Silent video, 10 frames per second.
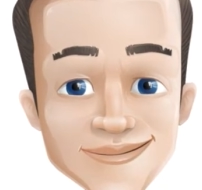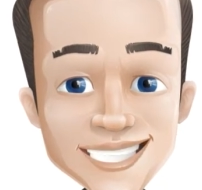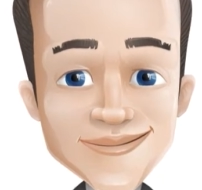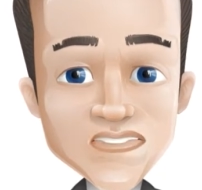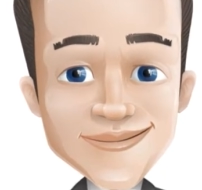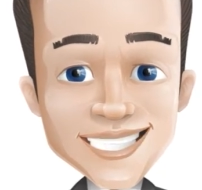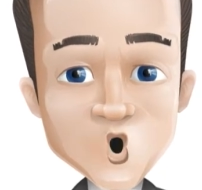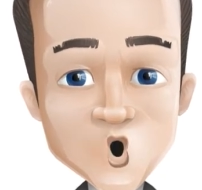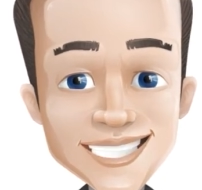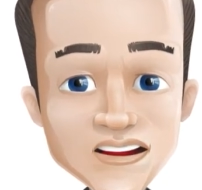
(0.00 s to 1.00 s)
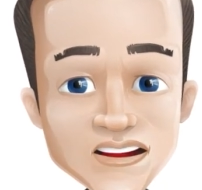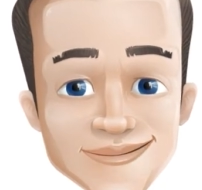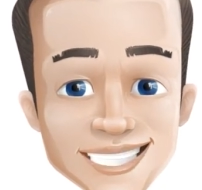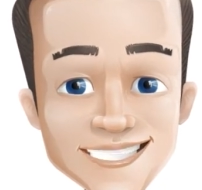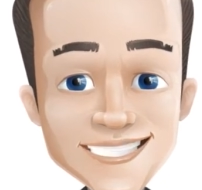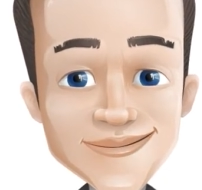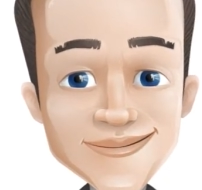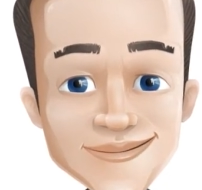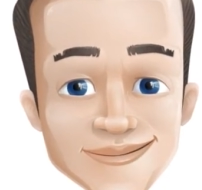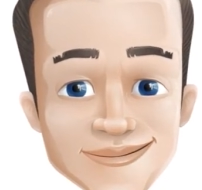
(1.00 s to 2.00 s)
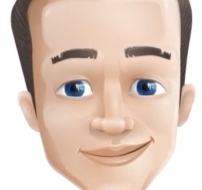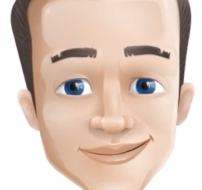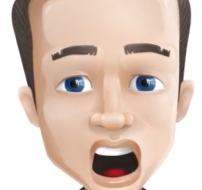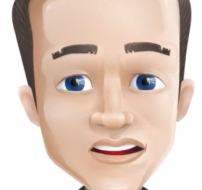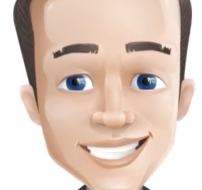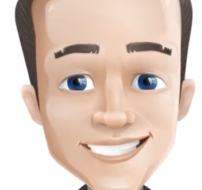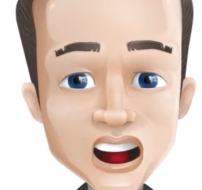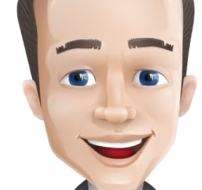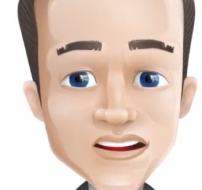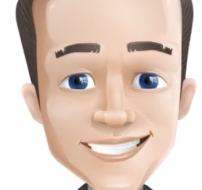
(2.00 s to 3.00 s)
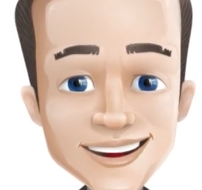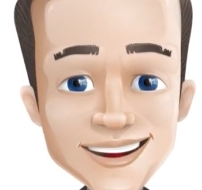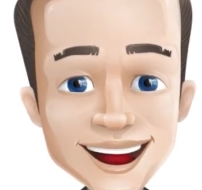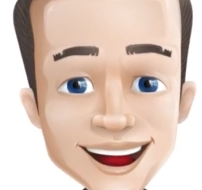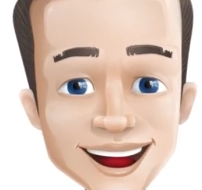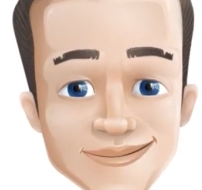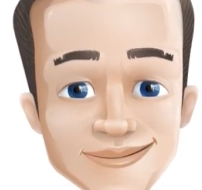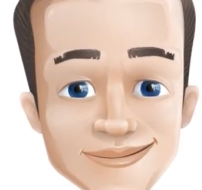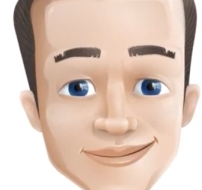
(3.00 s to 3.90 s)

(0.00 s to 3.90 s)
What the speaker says: ample due diligence. Understanding safe havens.